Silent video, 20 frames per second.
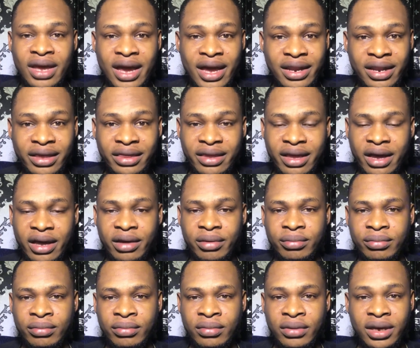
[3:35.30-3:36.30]
anytime
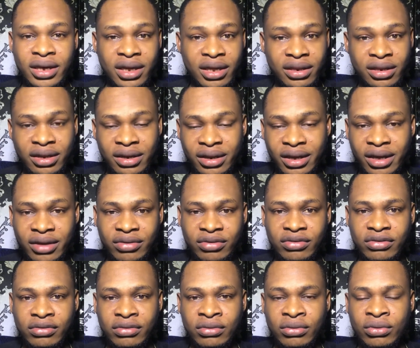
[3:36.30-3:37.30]
in the
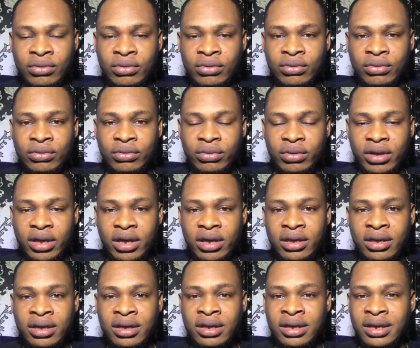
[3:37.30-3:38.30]
night,
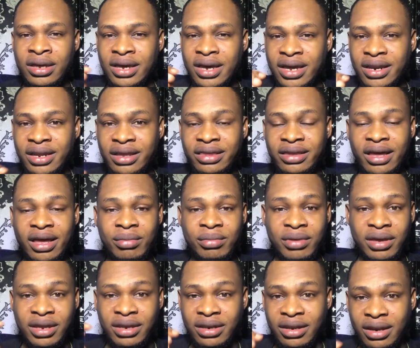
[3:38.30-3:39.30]
okay. Anytime
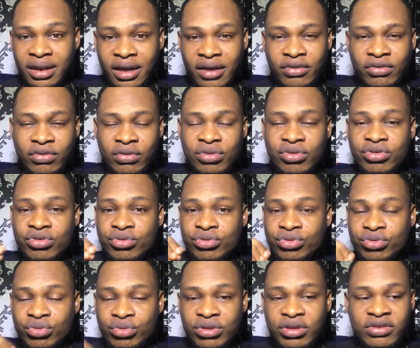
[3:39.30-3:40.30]
in the night, you should
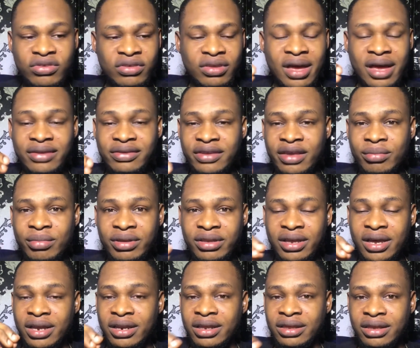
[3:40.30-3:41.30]
do this
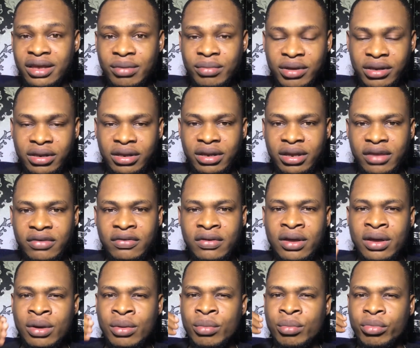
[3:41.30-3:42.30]
assignment anytime in the night.
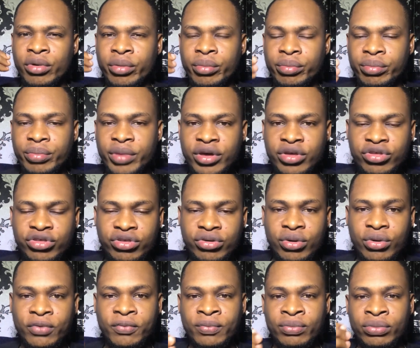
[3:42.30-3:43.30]
But make
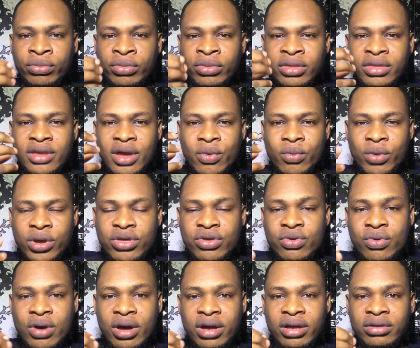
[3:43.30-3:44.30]
sure that when
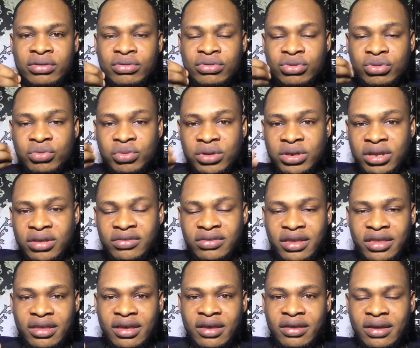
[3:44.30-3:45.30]
you are doing this
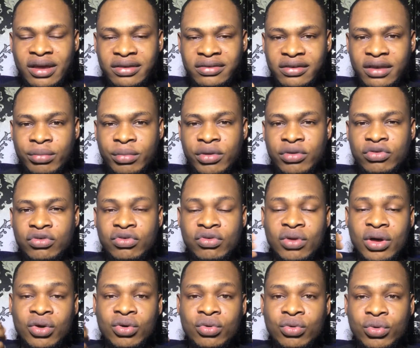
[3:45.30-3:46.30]
other assignment,
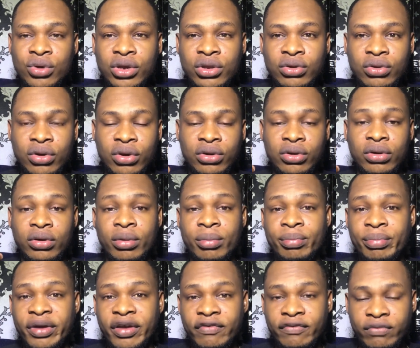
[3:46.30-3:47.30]
you are going on your
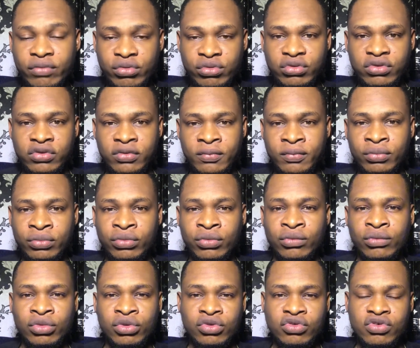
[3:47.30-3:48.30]
barefoot
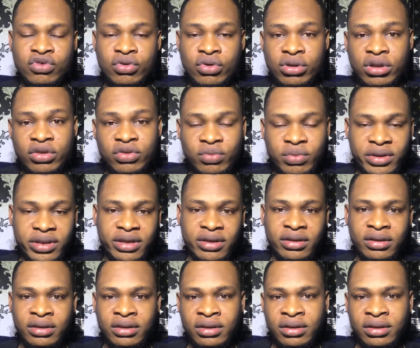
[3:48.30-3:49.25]
to connect with the